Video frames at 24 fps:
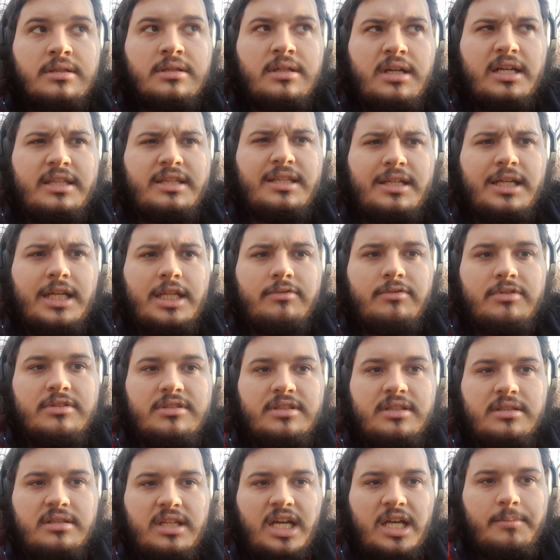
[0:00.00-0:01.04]
I think it was
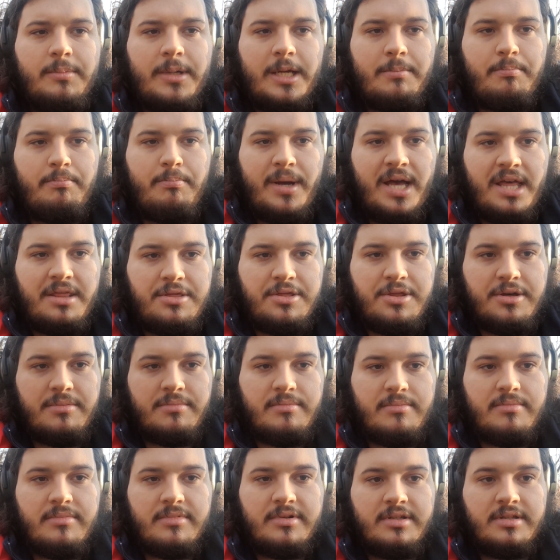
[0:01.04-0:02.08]
designed by
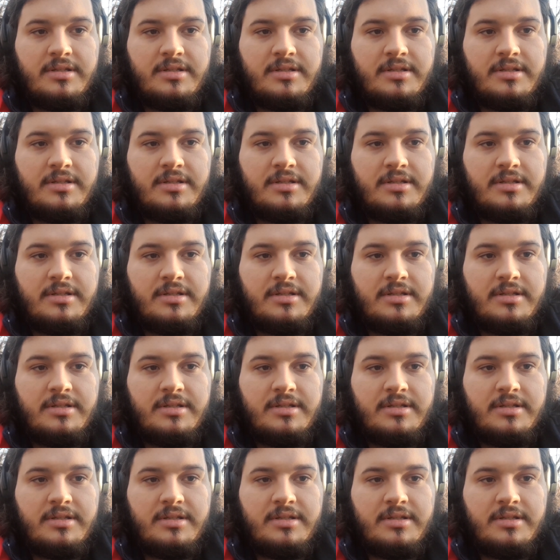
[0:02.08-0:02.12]
Bentham.